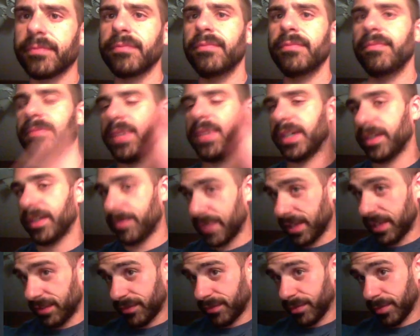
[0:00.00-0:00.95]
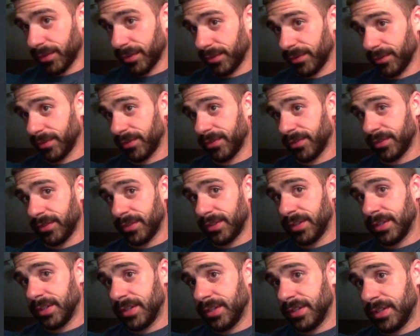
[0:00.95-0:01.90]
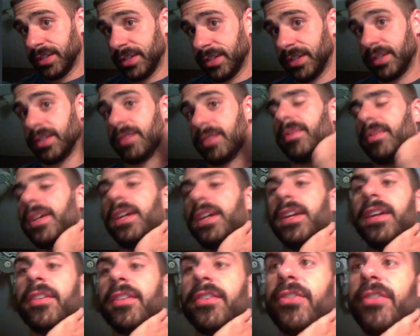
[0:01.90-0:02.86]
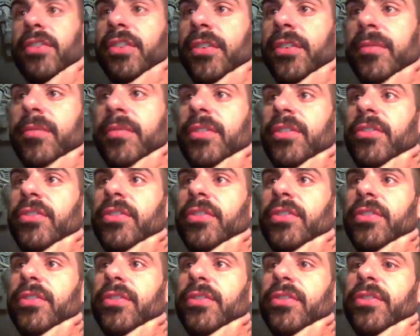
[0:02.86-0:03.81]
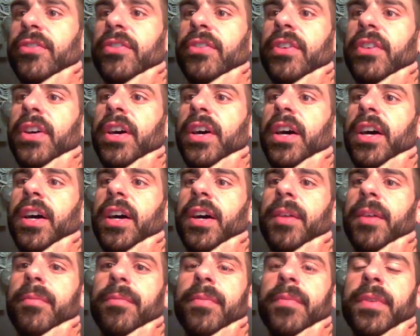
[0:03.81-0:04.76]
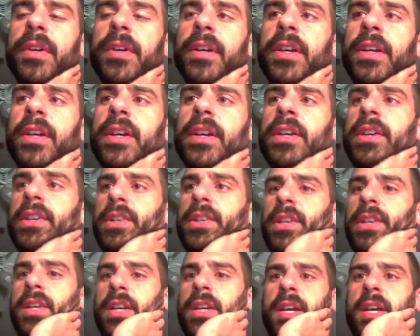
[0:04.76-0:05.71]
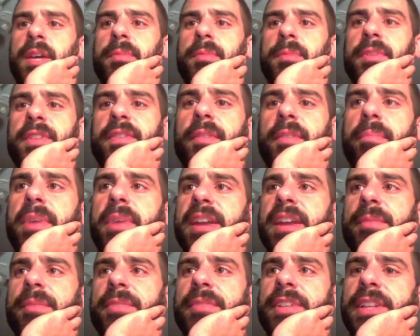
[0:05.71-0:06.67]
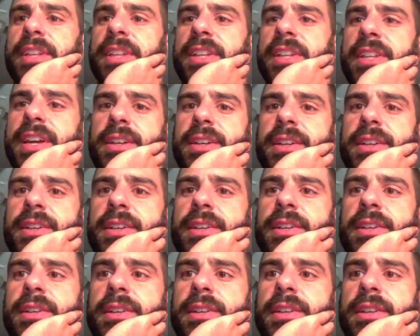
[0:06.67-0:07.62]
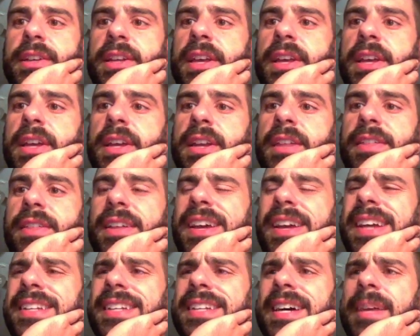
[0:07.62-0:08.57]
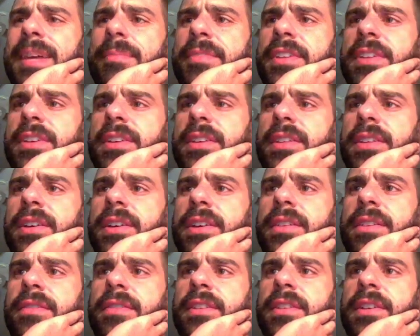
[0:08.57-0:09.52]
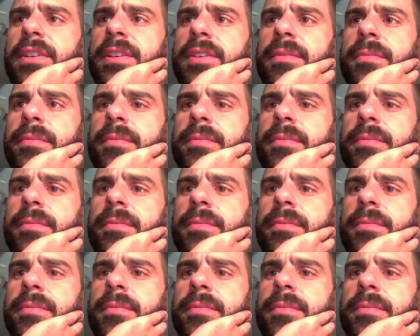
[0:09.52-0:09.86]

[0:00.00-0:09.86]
Pick up that spoils. Play another Serum Visions. I believe I bottom the land, and I think I top the Unlife. Yeah.